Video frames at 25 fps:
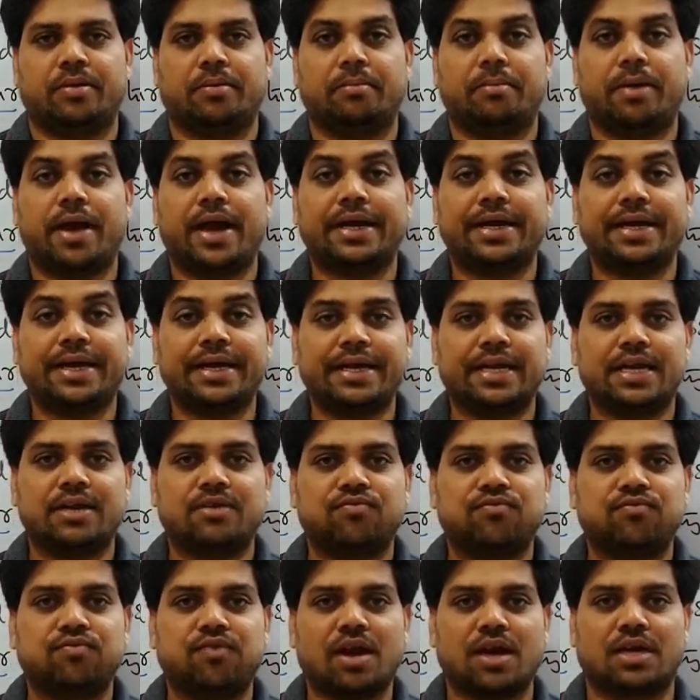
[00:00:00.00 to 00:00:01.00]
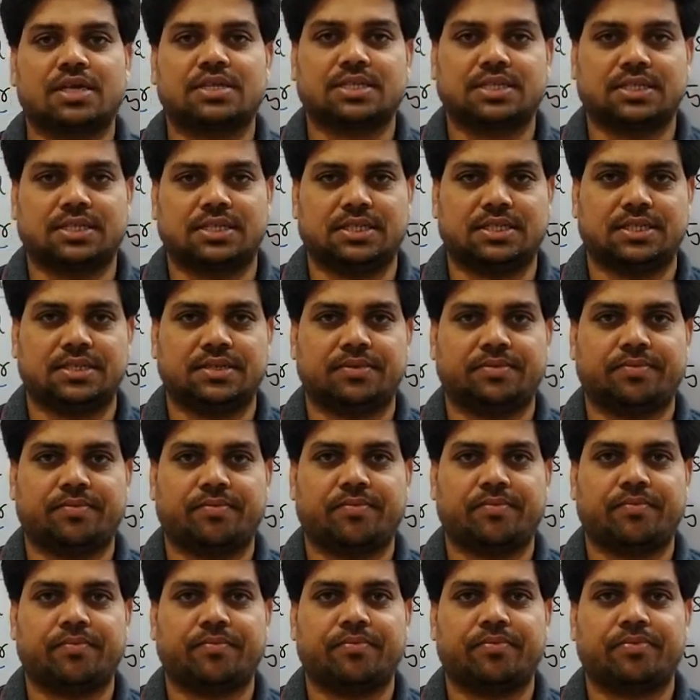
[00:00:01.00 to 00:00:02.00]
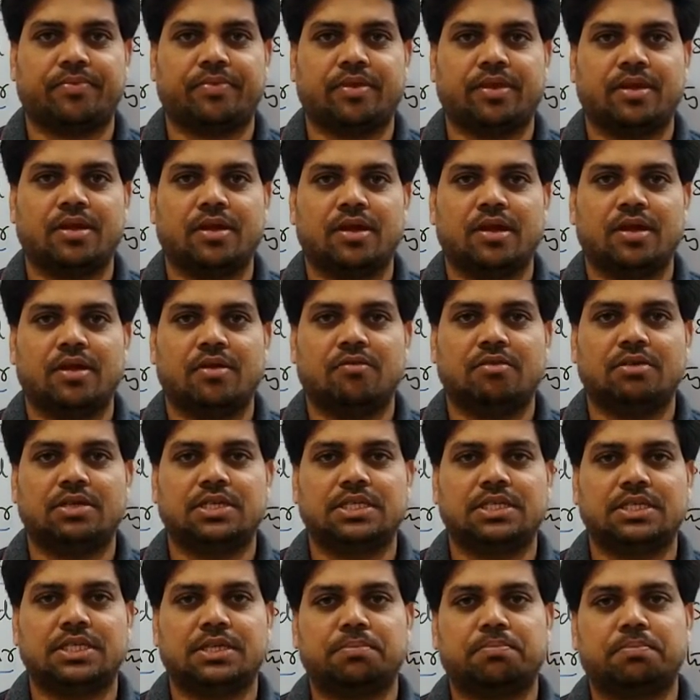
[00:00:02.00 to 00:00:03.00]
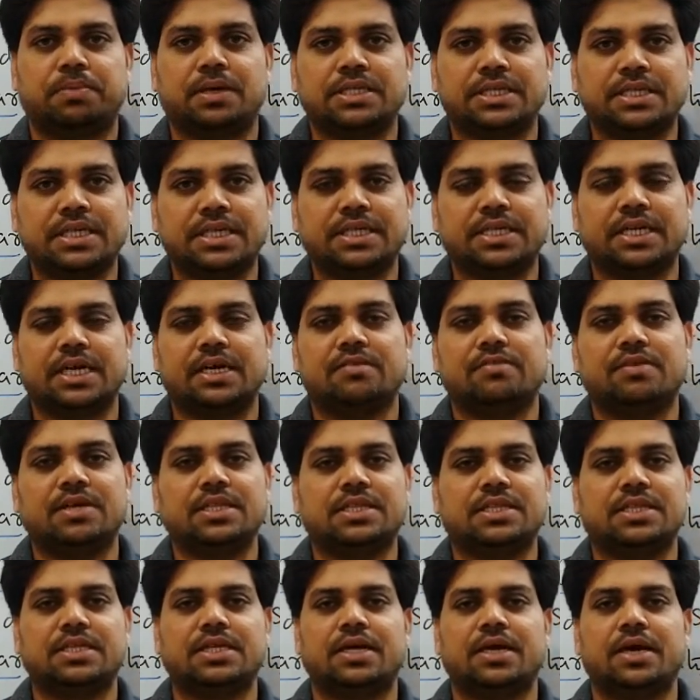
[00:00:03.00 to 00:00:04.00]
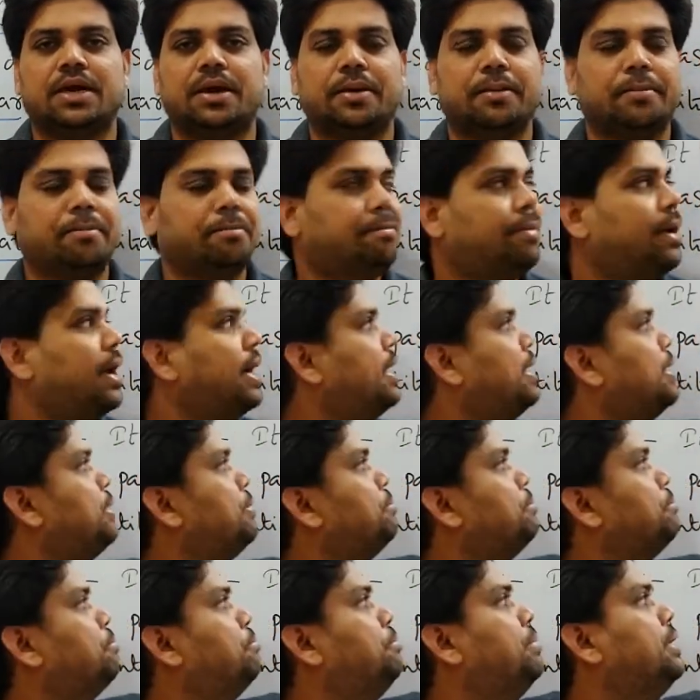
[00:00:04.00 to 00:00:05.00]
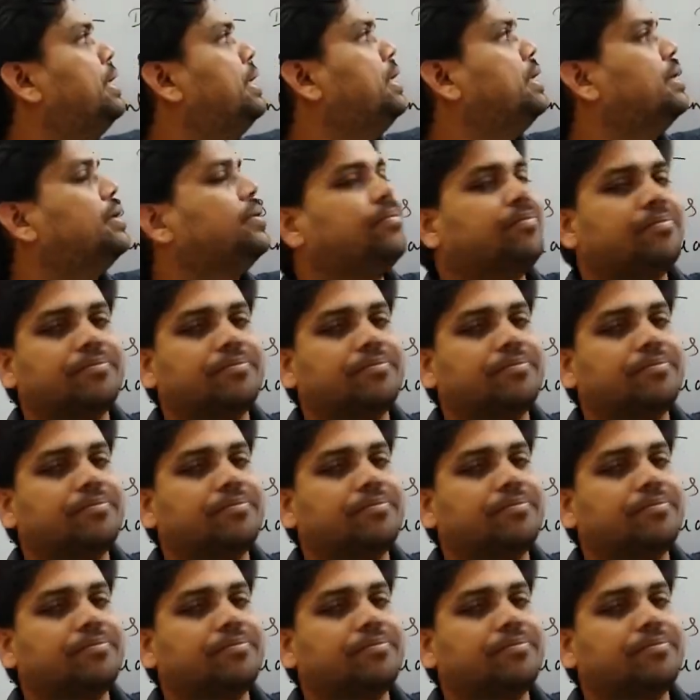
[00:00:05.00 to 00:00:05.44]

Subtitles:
Magnetic flux, which is represented with pi b.